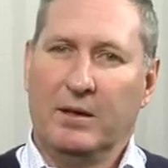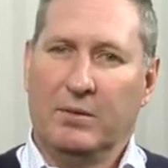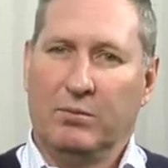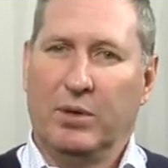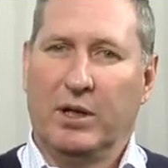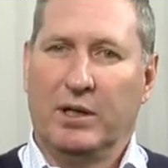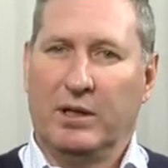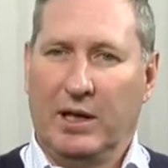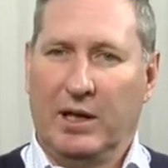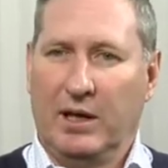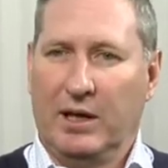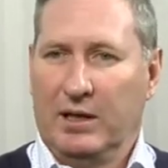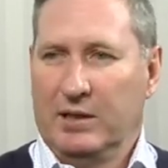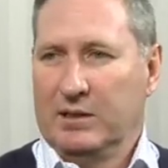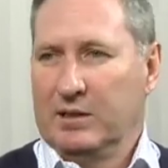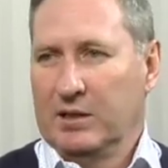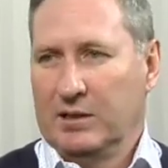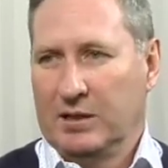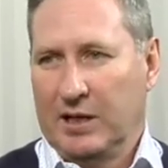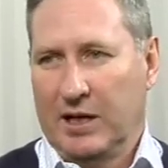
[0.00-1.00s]
But there
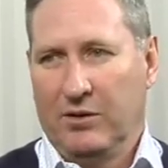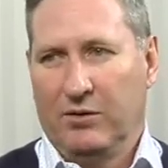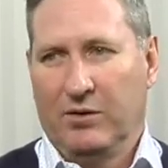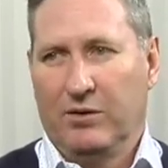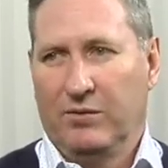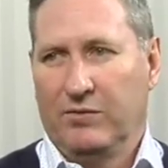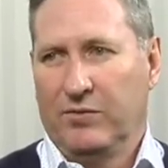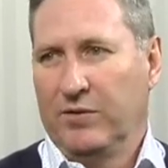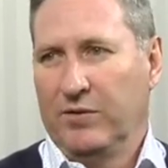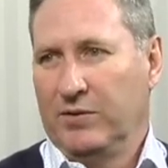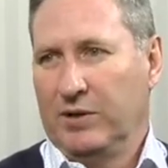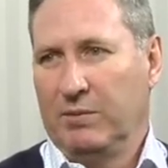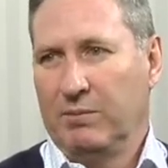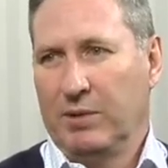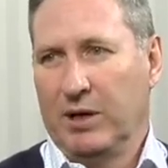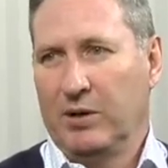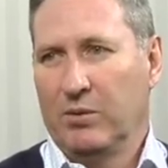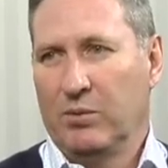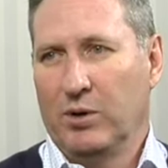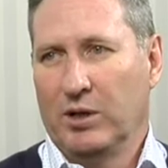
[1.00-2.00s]
is this 150
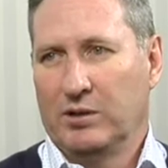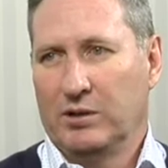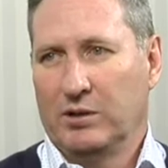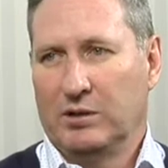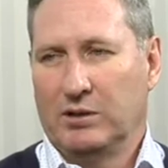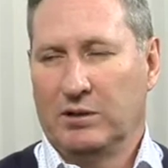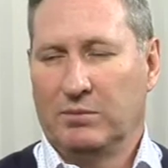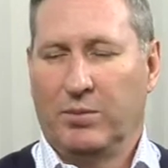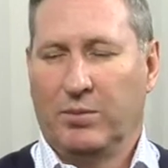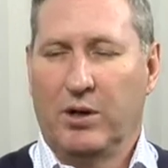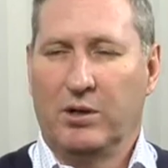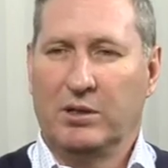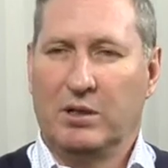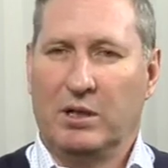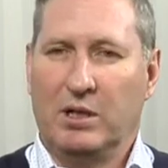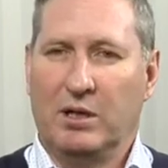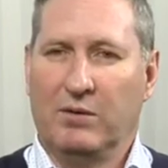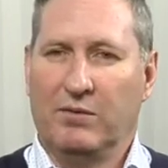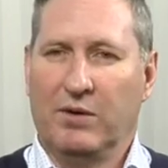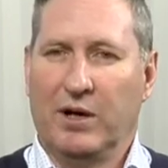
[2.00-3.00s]
megawatts
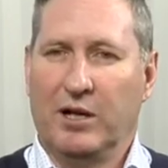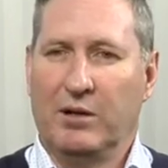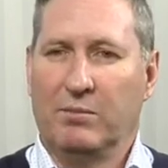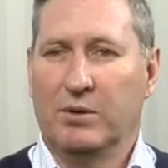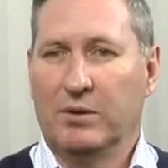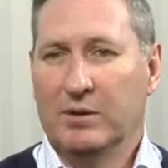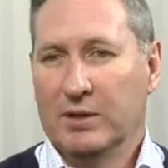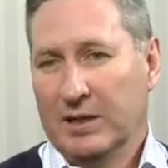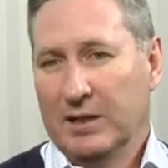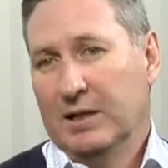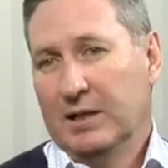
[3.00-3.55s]
supposedly available.